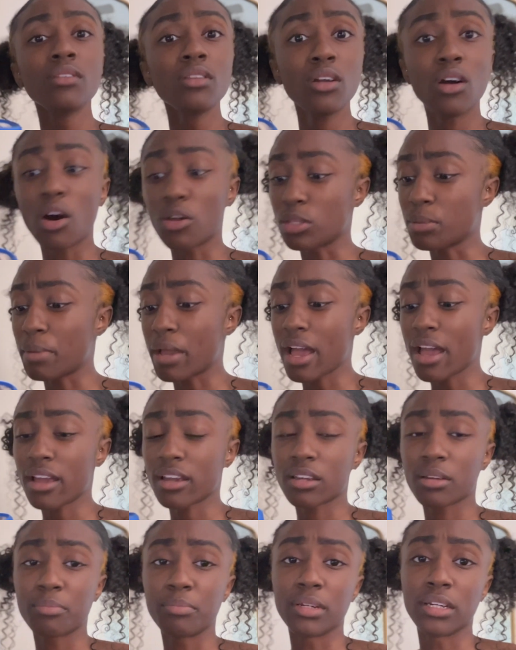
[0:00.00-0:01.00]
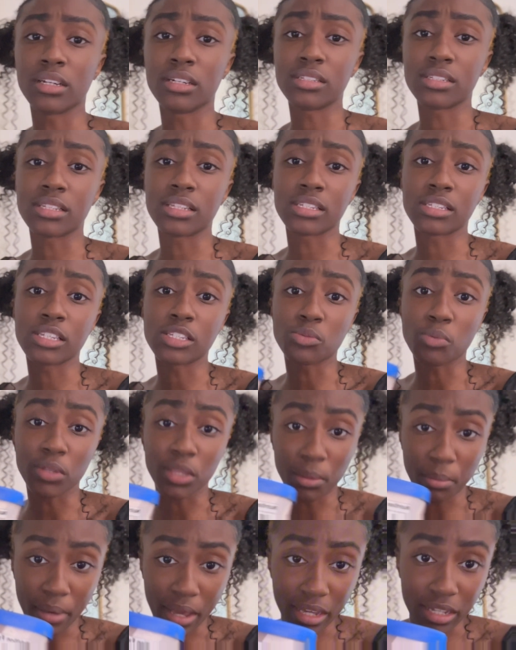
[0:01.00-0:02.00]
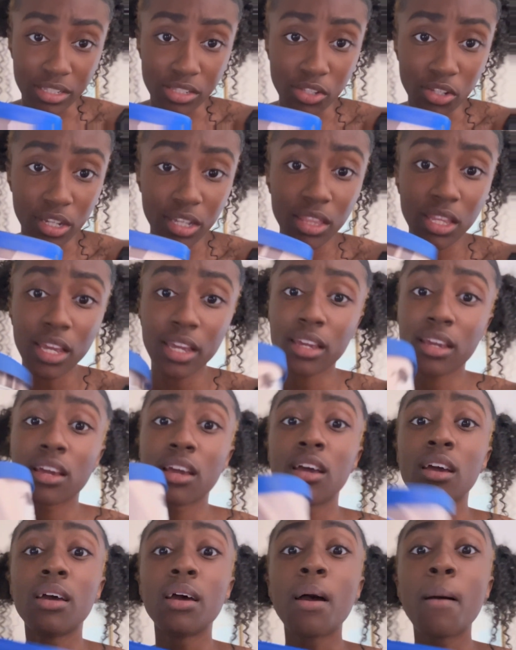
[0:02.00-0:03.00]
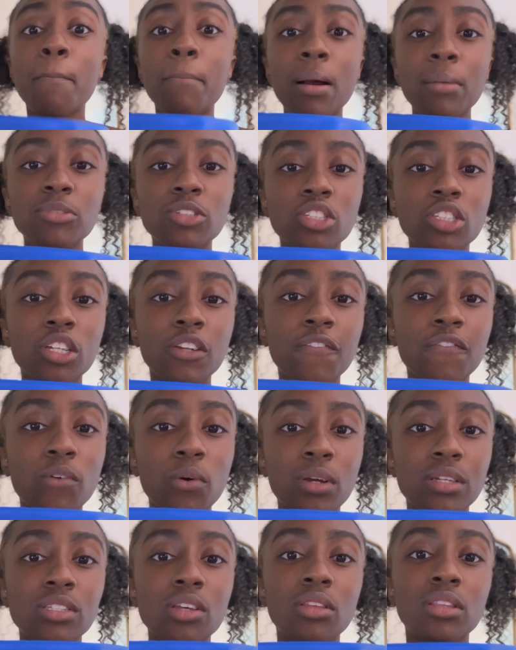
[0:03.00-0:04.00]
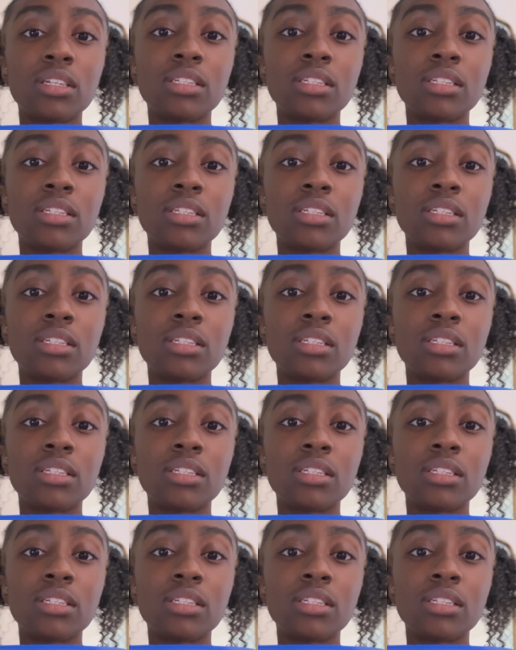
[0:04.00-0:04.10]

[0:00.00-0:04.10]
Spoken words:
on the back because this is what the back is looking like, but I'm just gonna focus on the